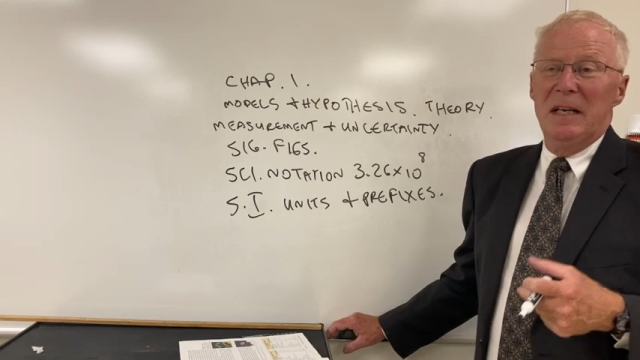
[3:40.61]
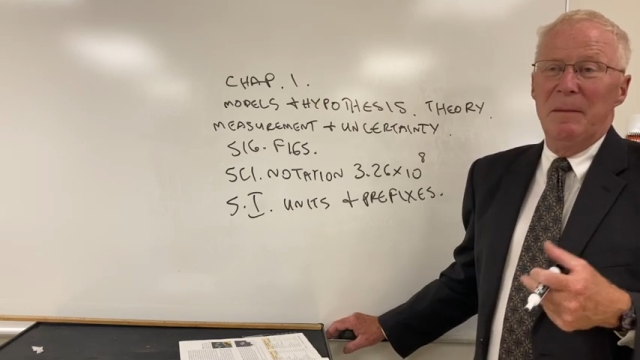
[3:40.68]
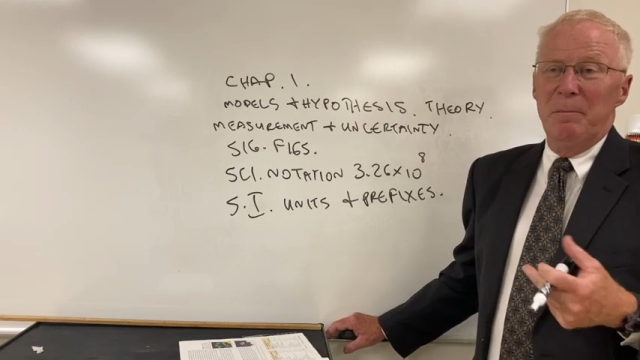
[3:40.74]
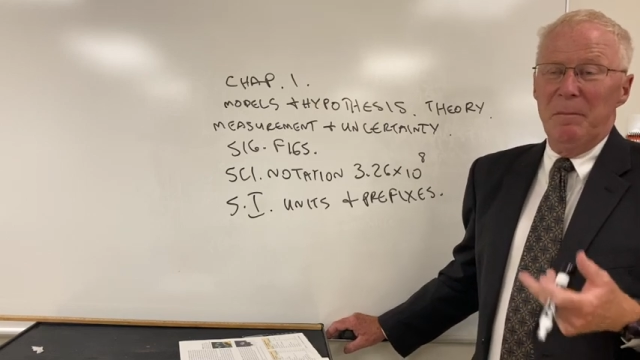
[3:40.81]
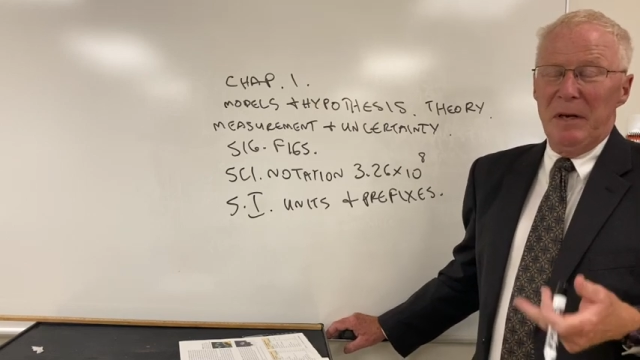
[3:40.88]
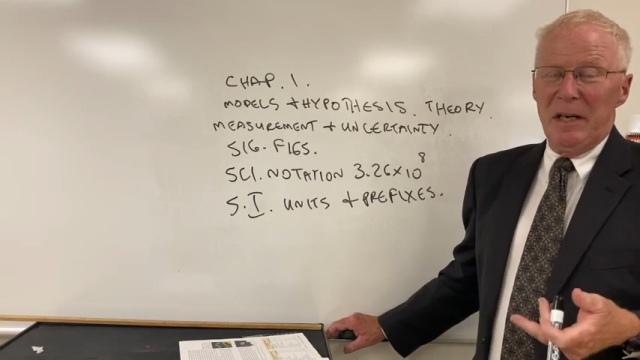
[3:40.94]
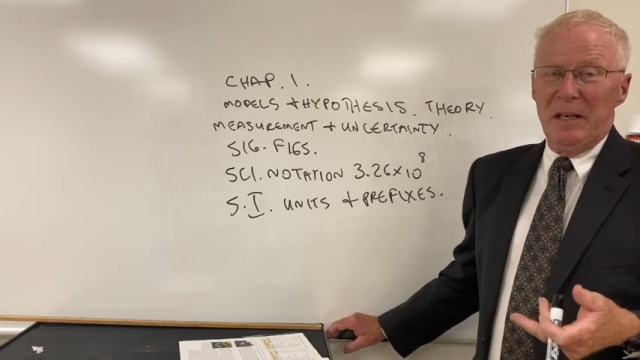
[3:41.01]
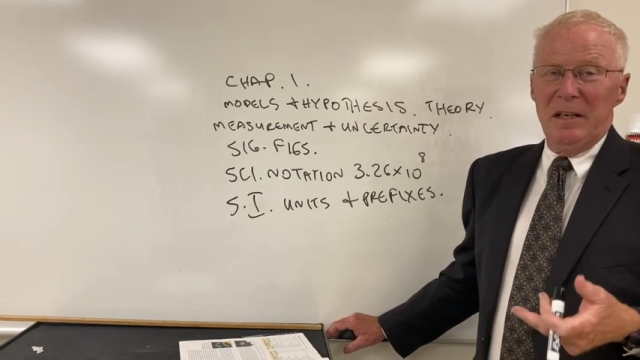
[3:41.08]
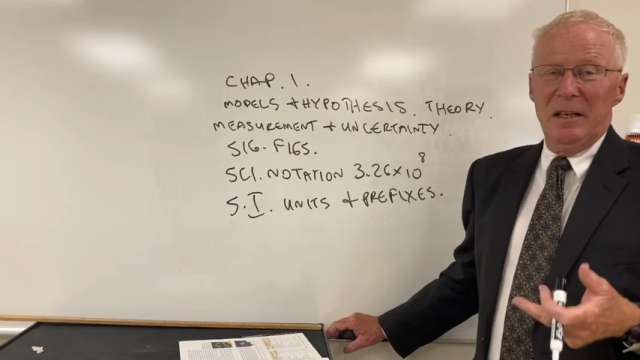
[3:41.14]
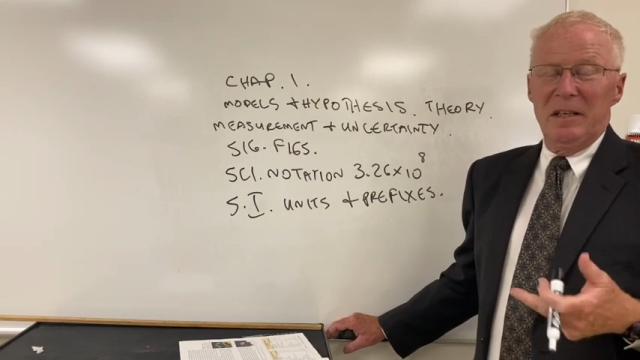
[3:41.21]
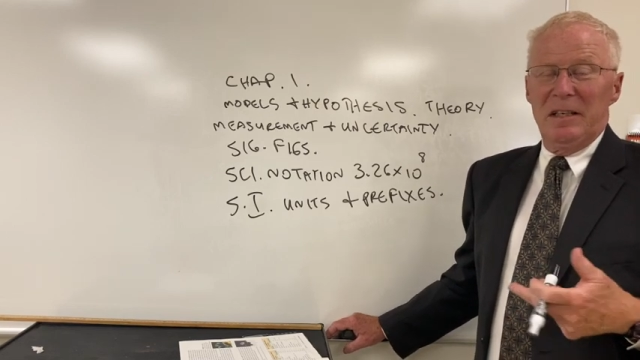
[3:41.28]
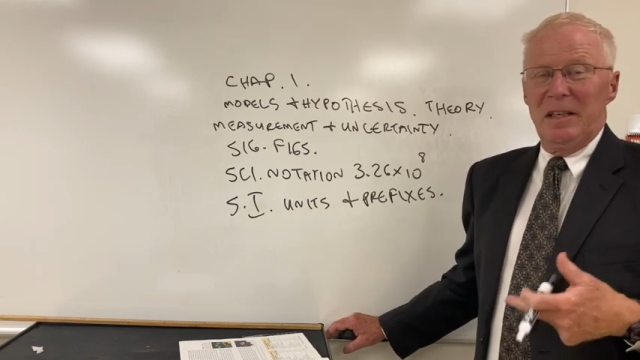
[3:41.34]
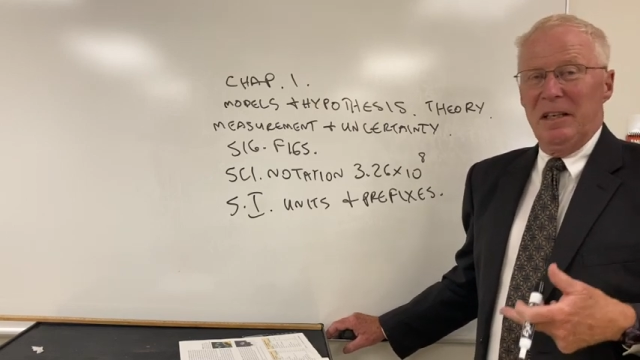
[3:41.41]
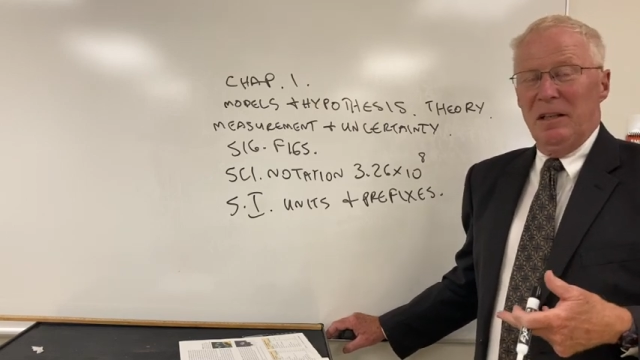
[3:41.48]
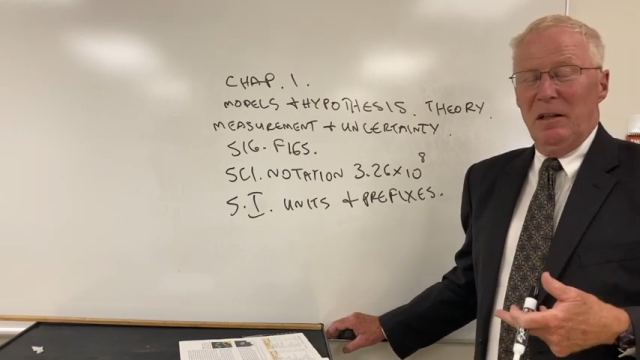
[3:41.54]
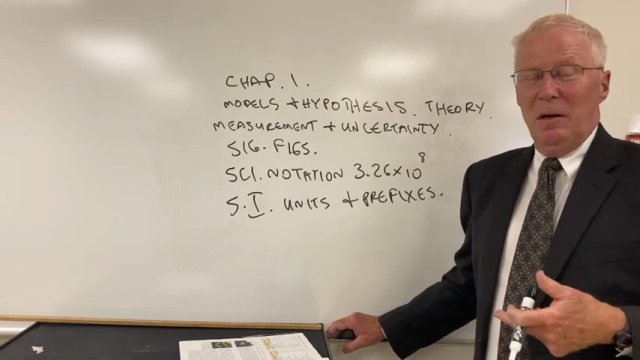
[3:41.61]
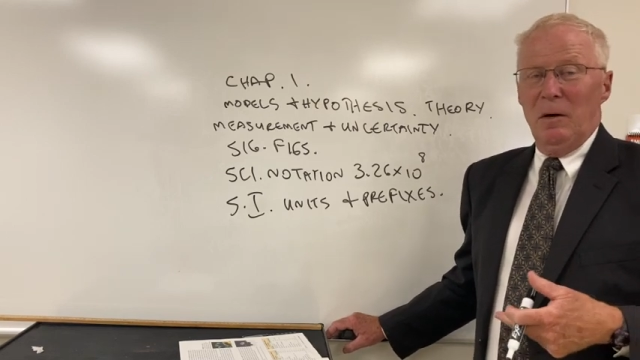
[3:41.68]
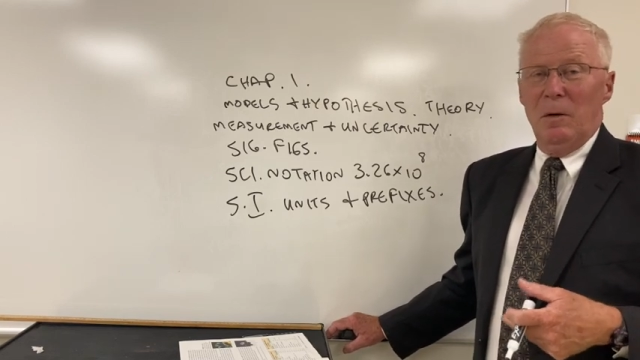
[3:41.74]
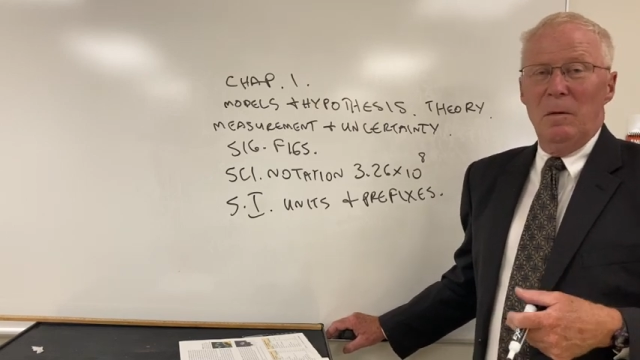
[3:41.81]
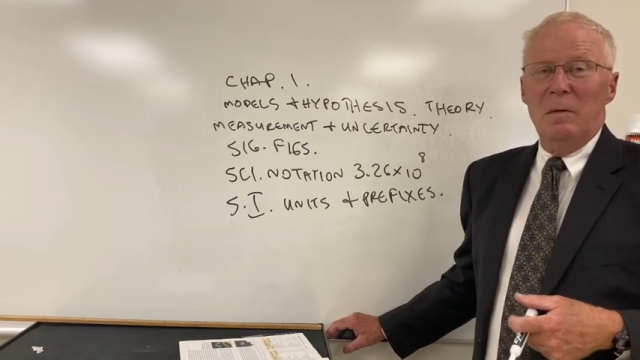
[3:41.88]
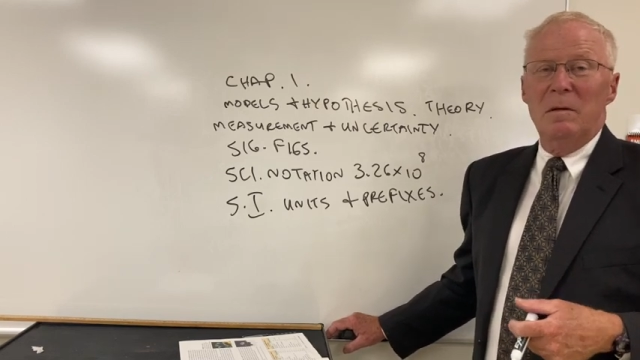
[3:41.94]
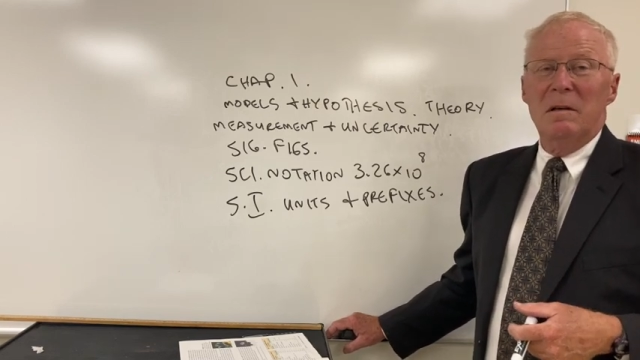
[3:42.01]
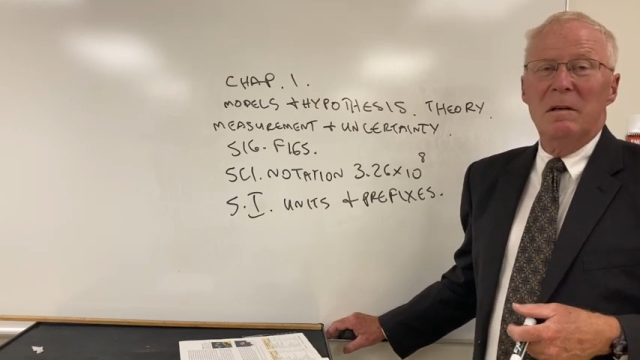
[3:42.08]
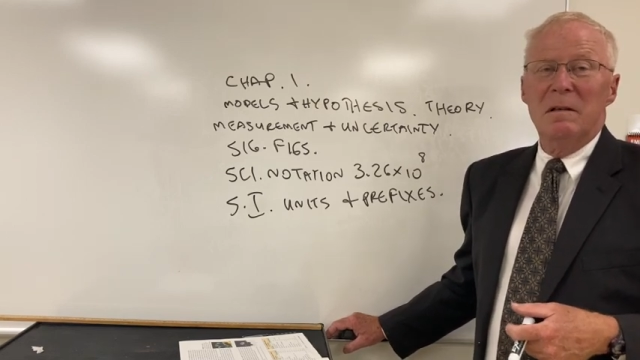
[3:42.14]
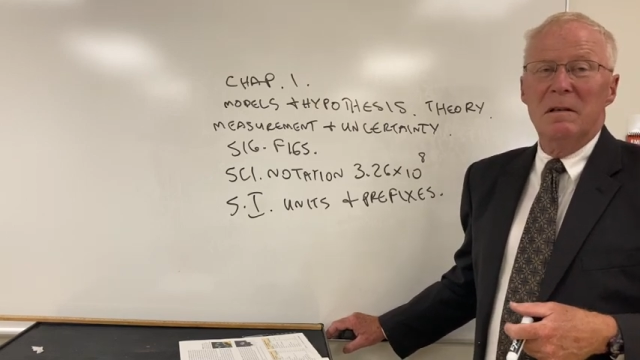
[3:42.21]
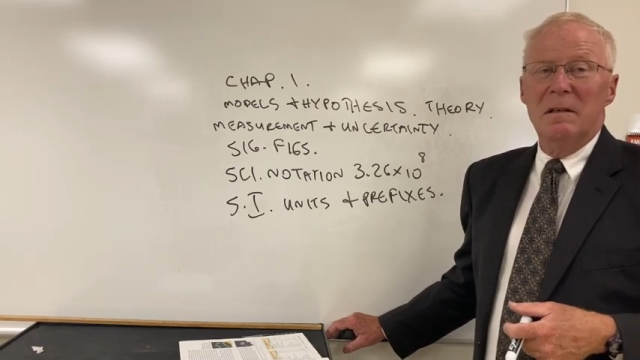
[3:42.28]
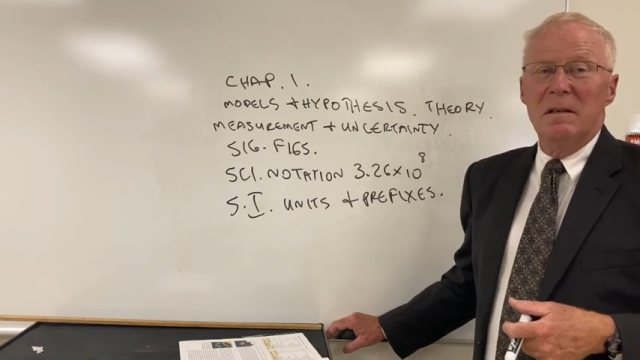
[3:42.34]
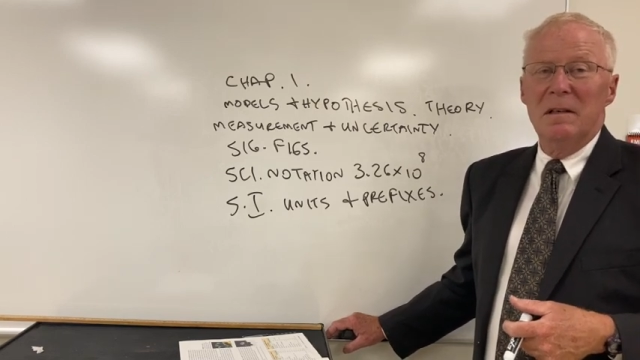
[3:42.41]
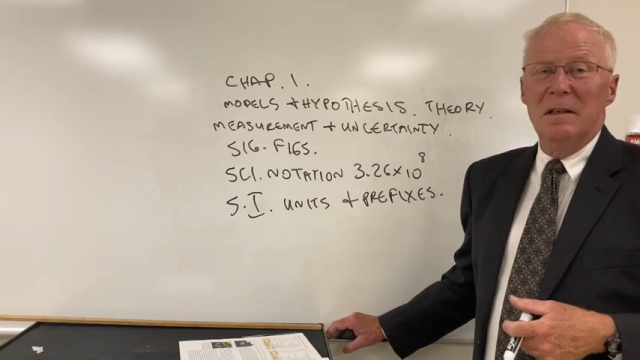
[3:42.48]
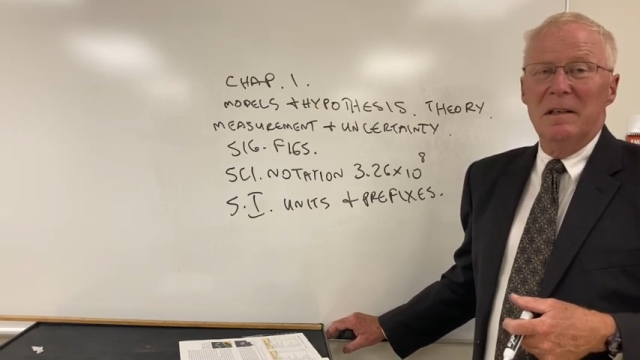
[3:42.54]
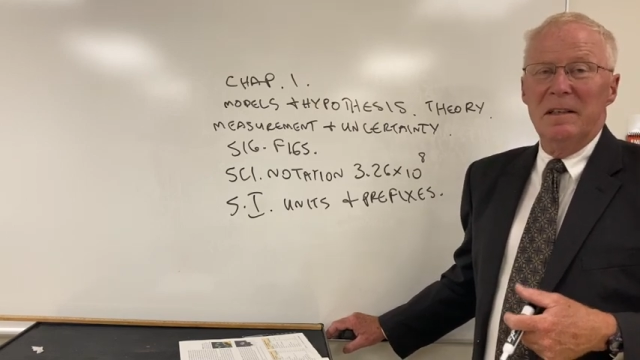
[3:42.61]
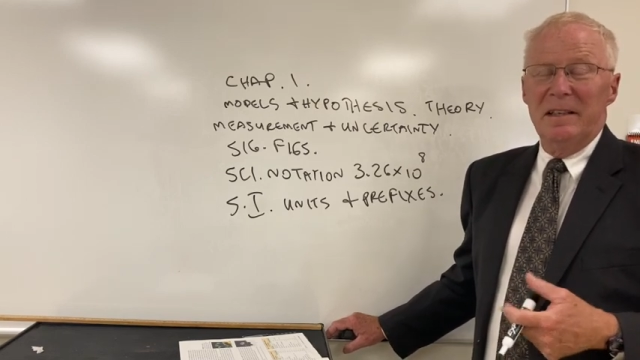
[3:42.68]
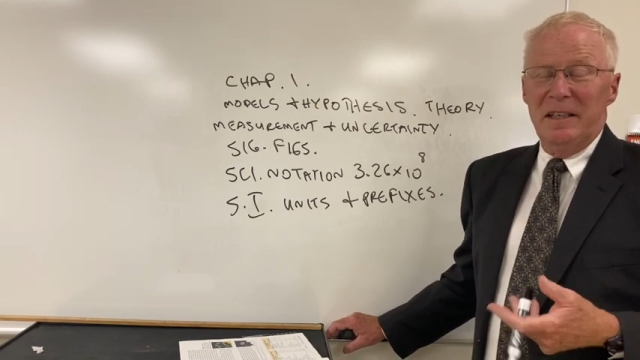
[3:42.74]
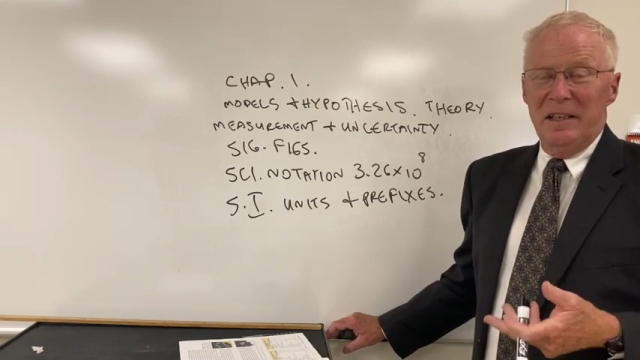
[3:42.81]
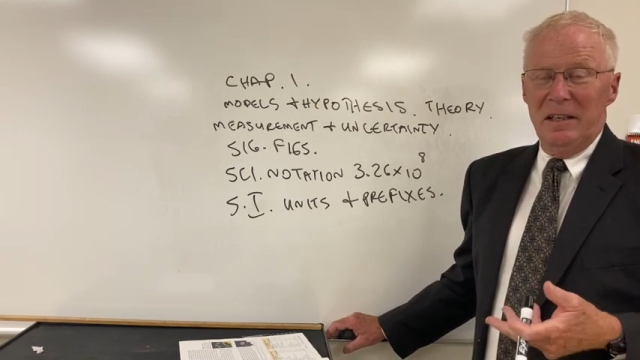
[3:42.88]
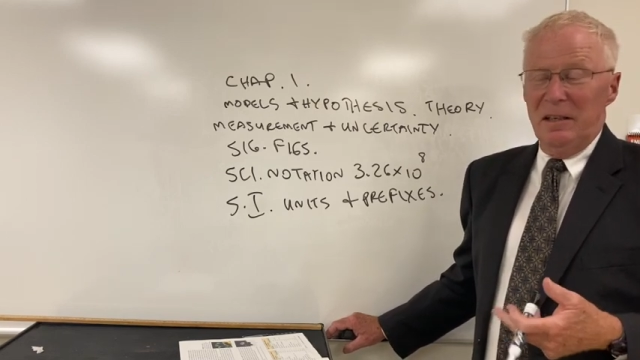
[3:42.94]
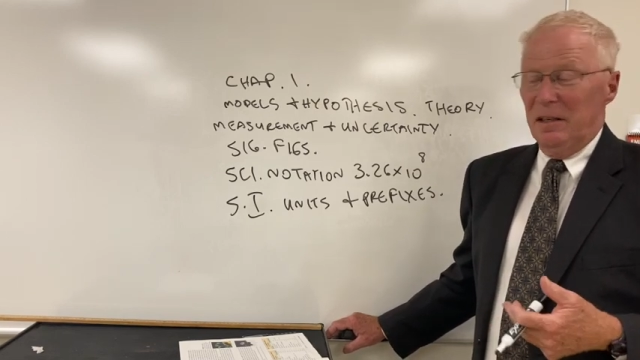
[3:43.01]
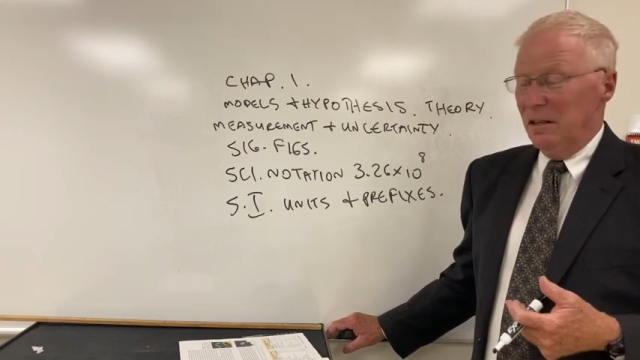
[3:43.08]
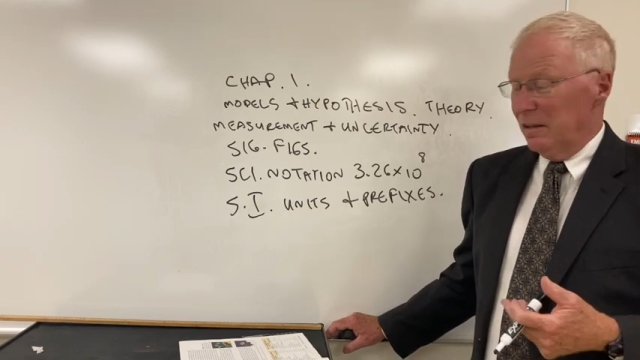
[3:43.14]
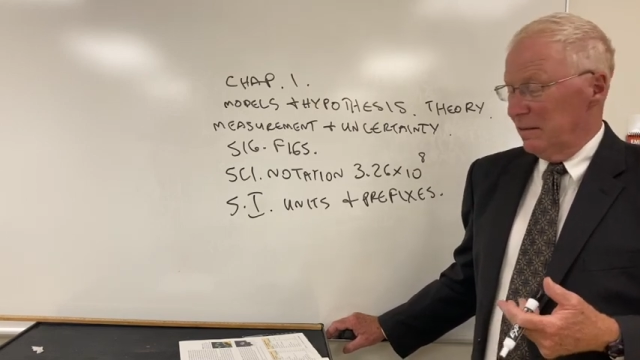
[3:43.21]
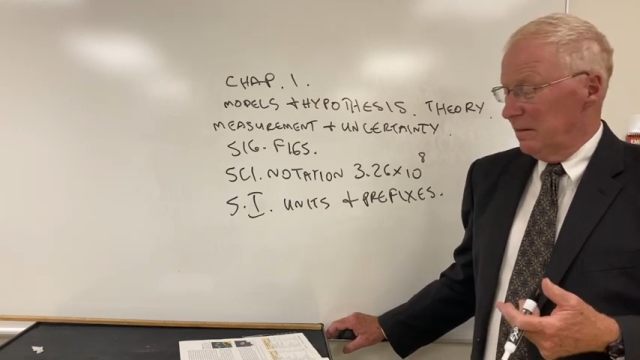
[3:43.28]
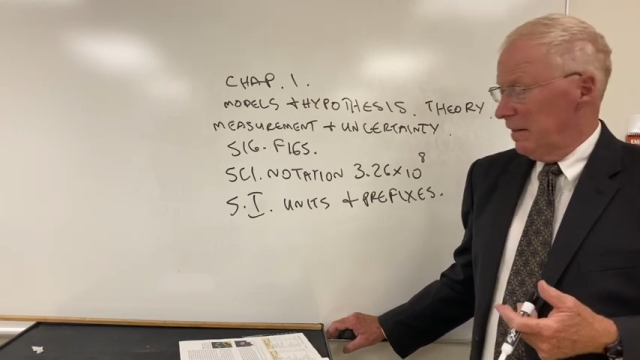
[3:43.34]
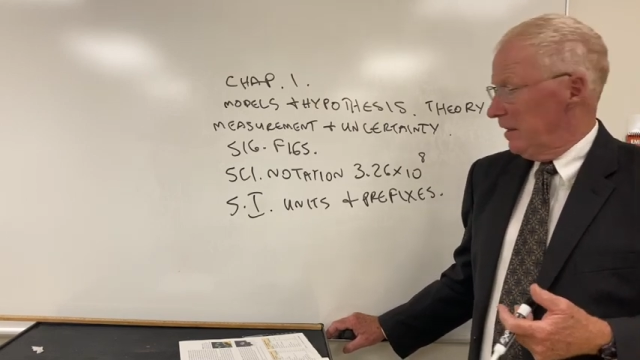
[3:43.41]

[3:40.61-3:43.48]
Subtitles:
mega, kilo, giga,